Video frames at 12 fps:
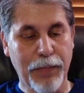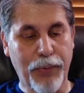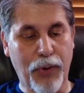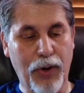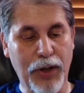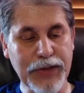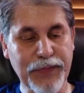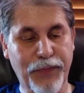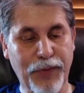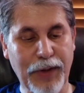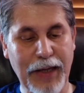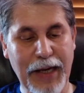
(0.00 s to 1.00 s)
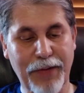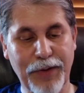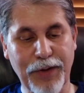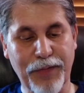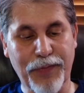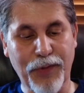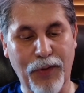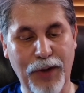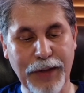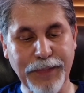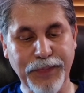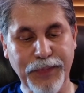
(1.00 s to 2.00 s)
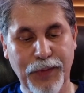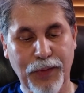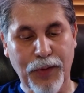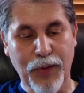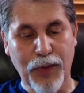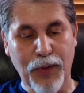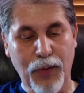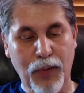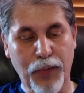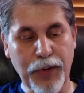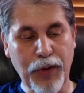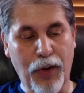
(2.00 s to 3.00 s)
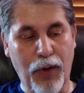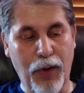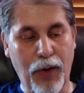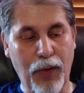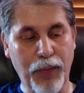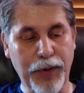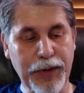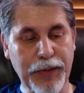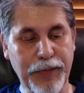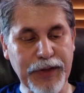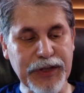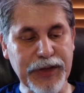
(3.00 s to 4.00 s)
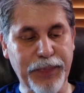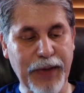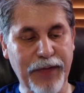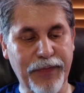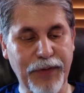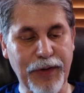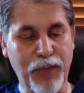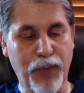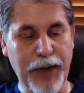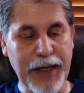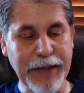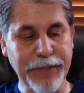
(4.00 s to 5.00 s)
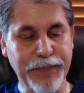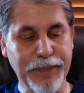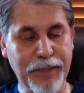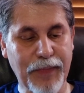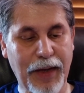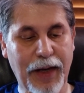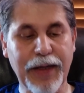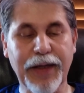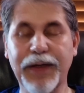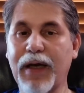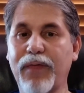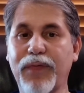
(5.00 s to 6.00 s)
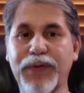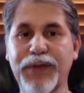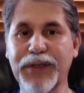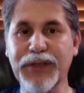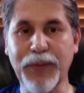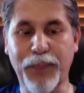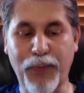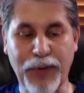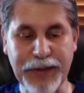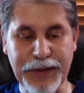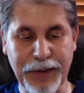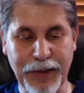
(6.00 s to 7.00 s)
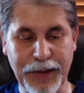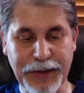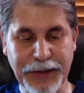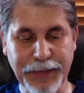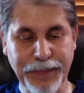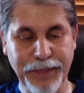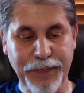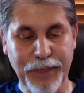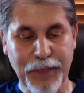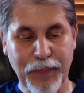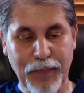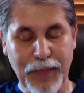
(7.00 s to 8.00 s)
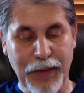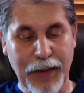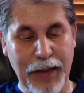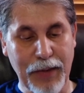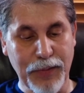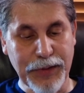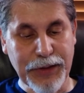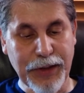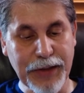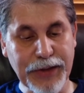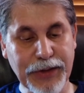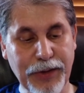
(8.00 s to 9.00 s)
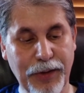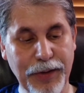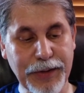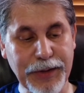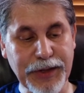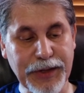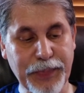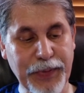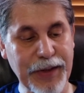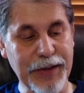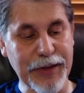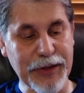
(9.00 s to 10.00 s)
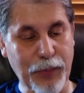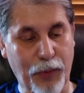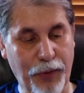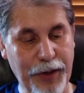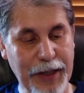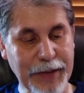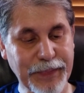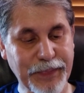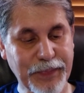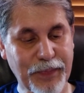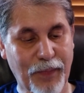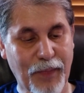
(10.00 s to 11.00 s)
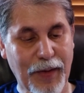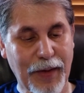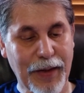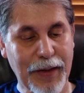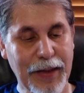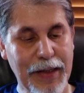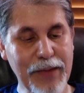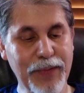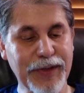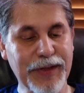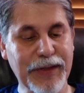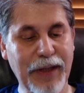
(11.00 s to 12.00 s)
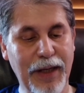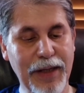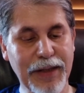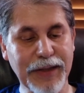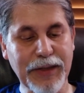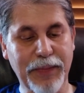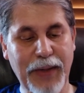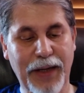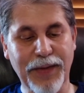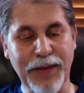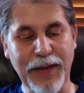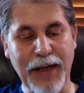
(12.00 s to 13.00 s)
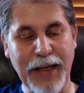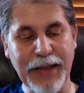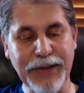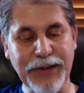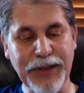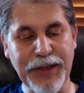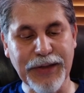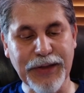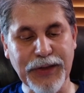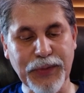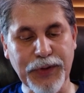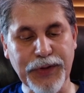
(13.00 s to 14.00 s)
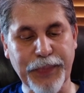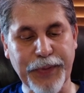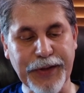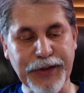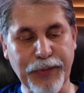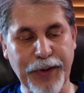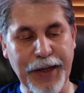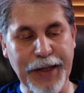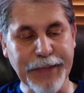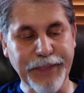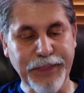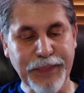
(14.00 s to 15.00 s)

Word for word: pause for clarity of thought. We all would respectfully wait, and he never disappointed us. It was his turn to speak this morning. He was telling us about the night Jesus was betrayed